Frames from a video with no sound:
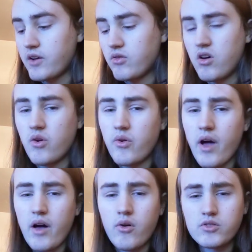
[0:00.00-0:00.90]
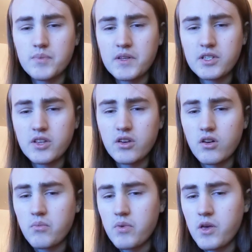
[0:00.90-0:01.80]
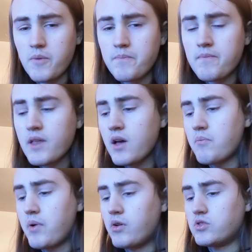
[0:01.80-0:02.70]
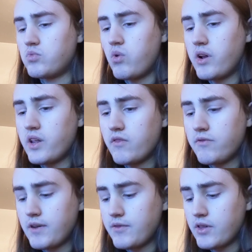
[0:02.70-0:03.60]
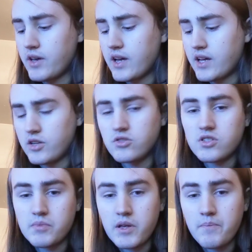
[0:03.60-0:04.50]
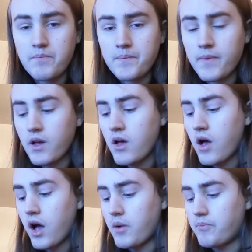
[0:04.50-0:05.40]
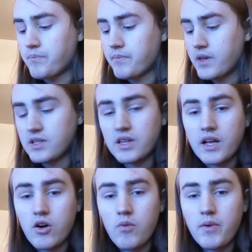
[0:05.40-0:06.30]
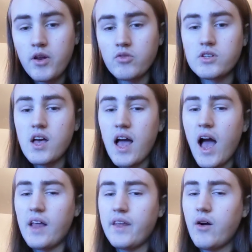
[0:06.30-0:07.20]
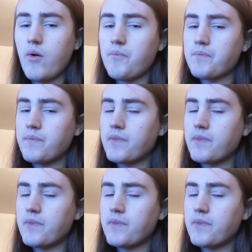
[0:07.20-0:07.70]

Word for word: I don't know how spicy they're going to be, but it was one flavor that kind of interests me because um, I like jalapenos. Now,